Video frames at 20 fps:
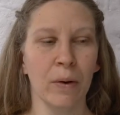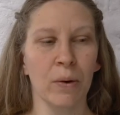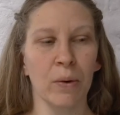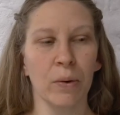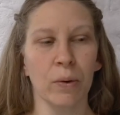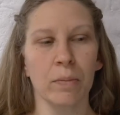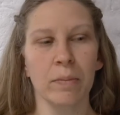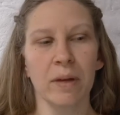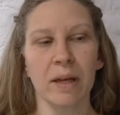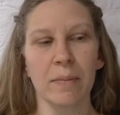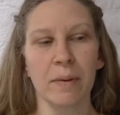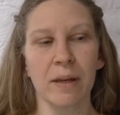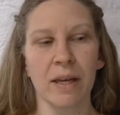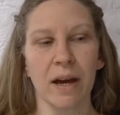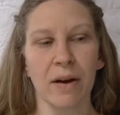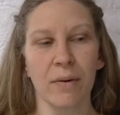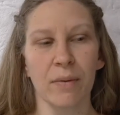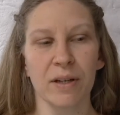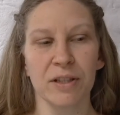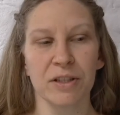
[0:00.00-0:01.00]
Or maybe
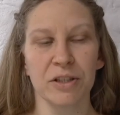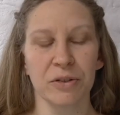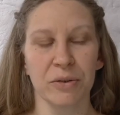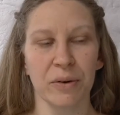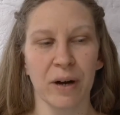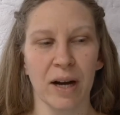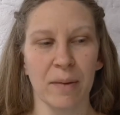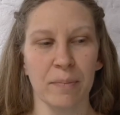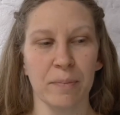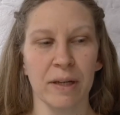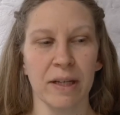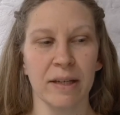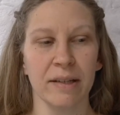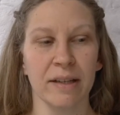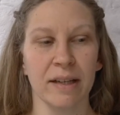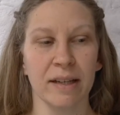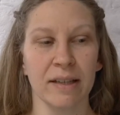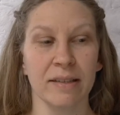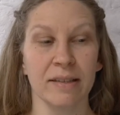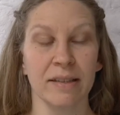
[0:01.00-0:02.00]
I was so happy
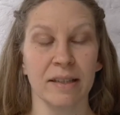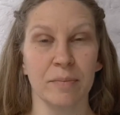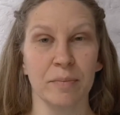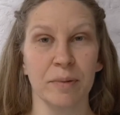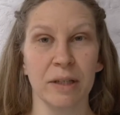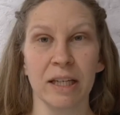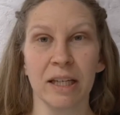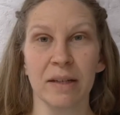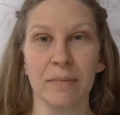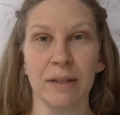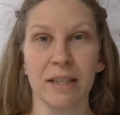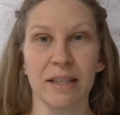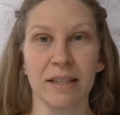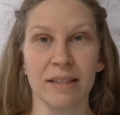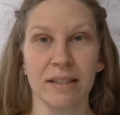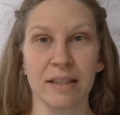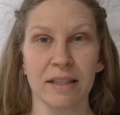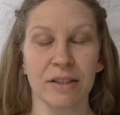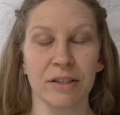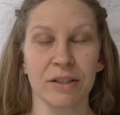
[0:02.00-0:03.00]
that it became
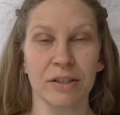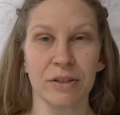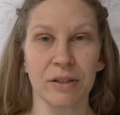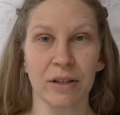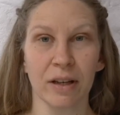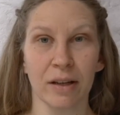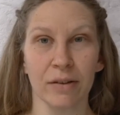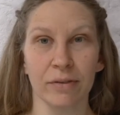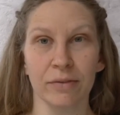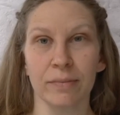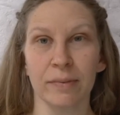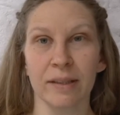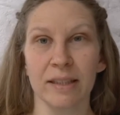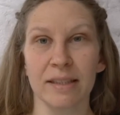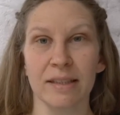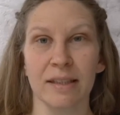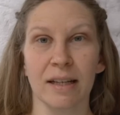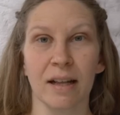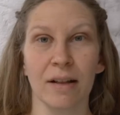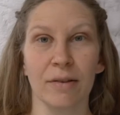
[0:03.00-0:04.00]
easier to love
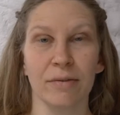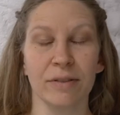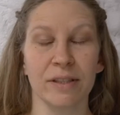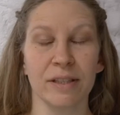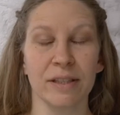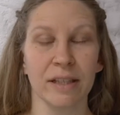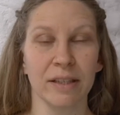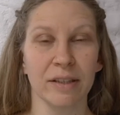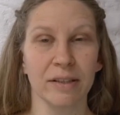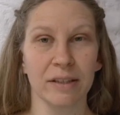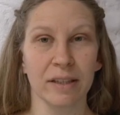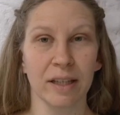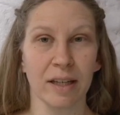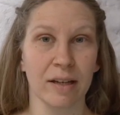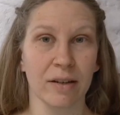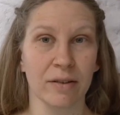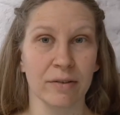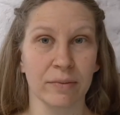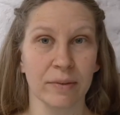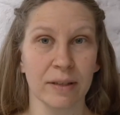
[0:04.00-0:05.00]
myself and take good
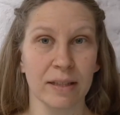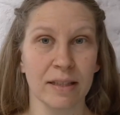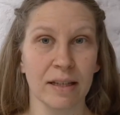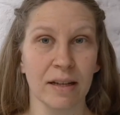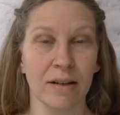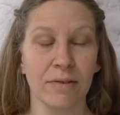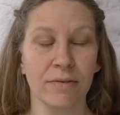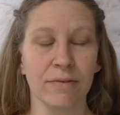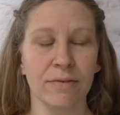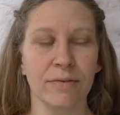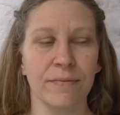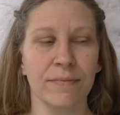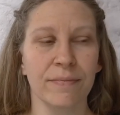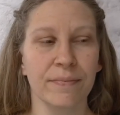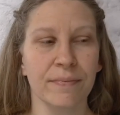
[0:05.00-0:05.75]
care of myself.